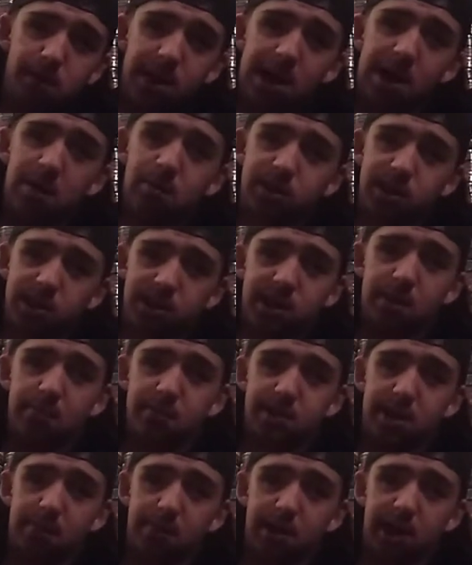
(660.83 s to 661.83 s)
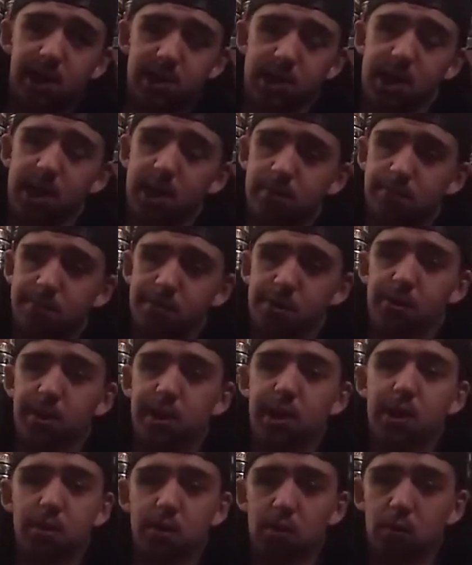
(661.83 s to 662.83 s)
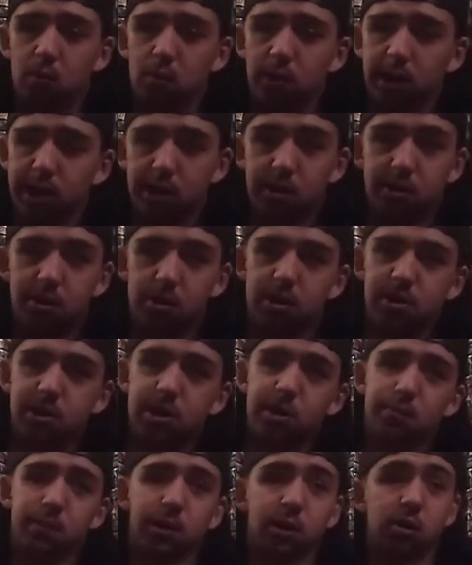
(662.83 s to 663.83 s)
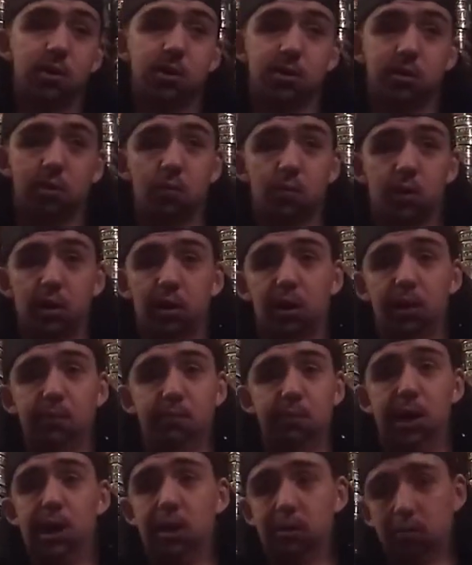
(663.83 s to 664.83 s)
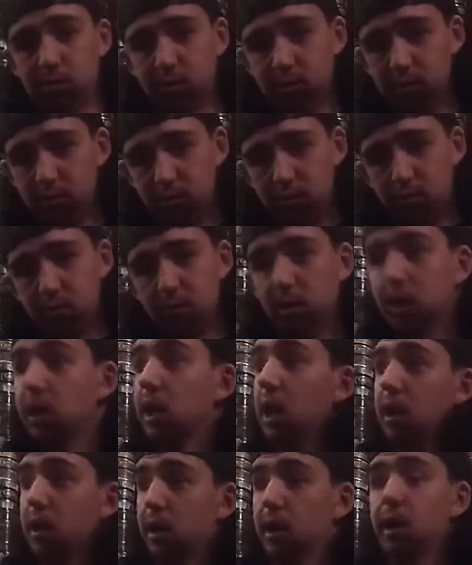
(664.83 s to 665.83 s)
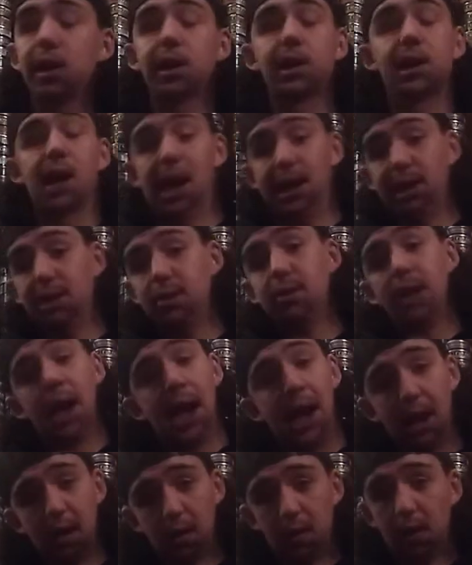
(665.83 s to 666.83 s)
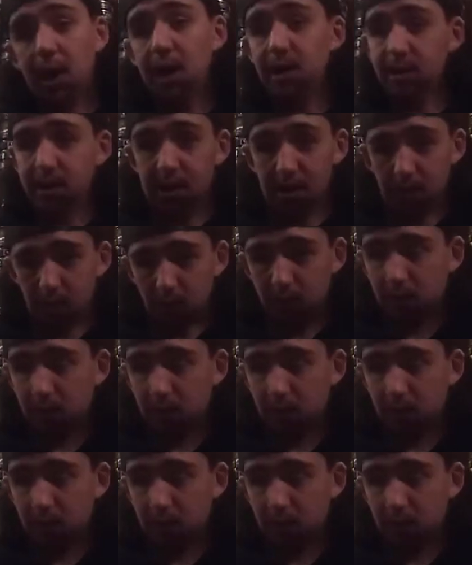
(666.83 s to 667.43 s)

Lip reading: I would just dip the same thing as him so it didn't look weird. So I was dipping Grizzly Wintergreen pouches. Gayer than hell, I know.